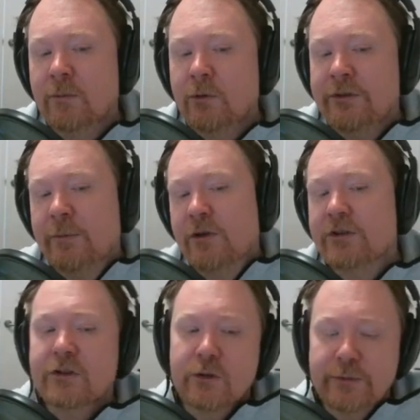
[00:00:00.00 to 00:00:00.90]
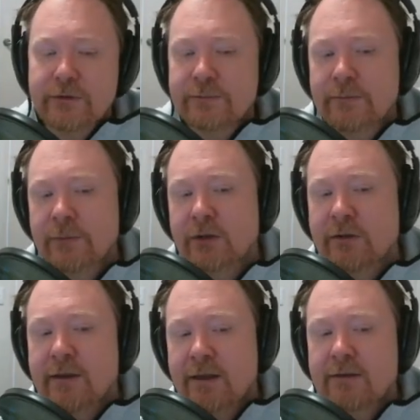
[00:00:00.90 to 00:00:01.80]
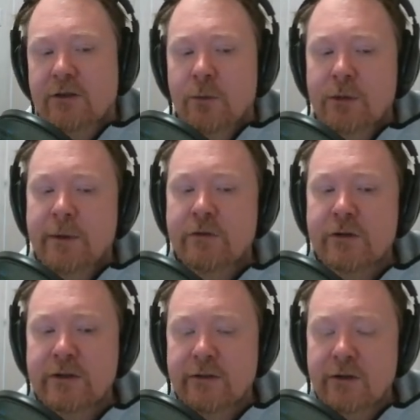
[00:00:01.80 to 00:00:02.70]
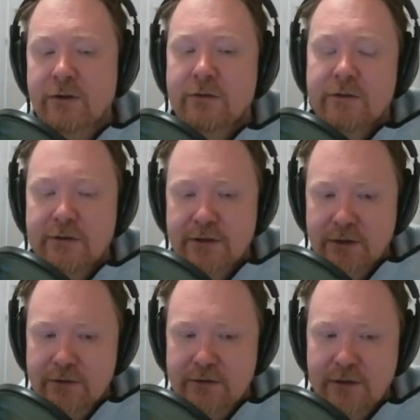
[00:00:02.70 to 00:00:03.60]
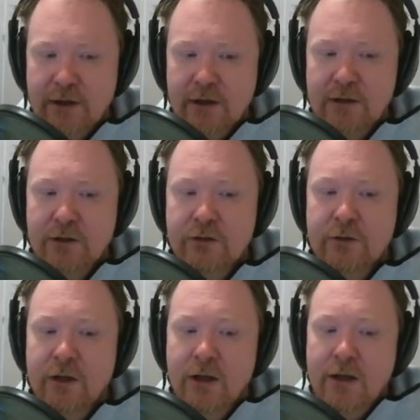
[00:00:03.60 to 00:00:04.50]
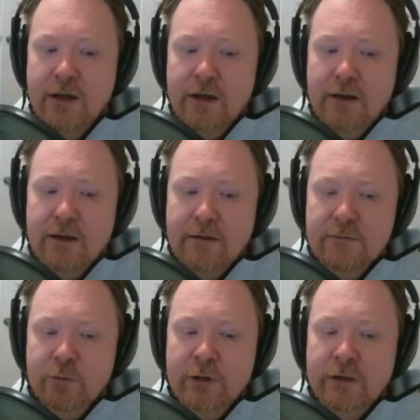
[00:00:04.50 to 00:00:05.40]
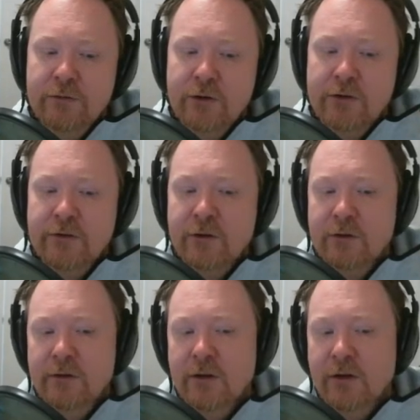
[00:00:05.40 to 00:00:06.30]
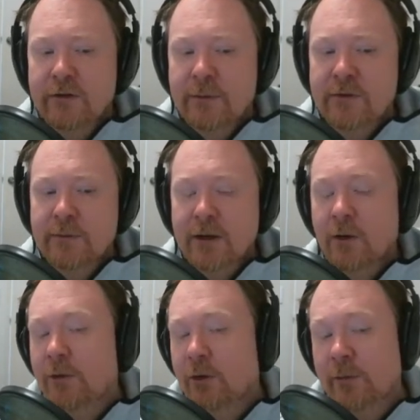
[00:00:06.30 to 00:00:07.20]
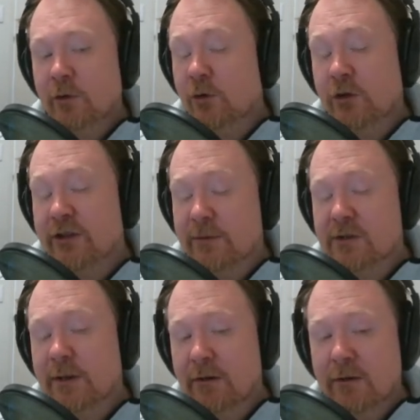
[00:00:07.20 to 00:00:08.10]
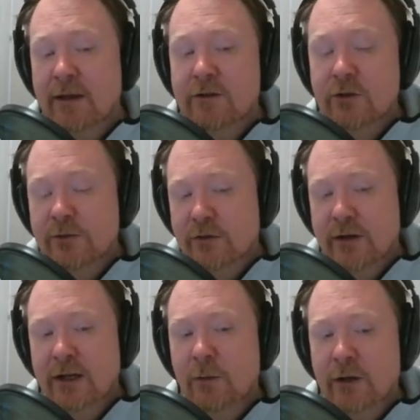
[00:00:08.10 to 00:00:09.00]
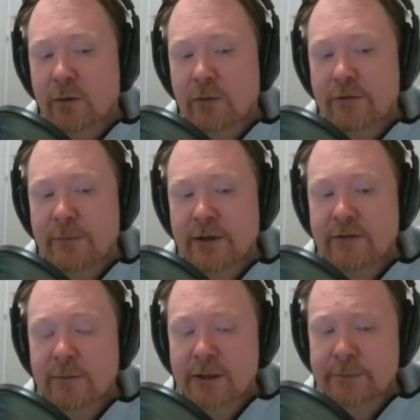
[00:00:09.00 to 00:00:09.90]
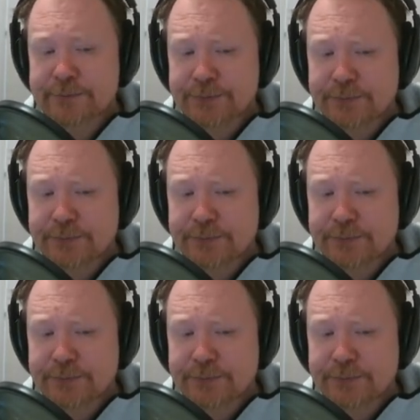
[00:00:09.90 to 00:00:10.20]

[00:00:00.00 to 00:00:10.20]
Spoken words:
more ZBrush sculpts, because that's complementary to those skills. You should really focus on, Substance Painter, or you'll be doing Substance Painter in that job sort of anyway, or something similar.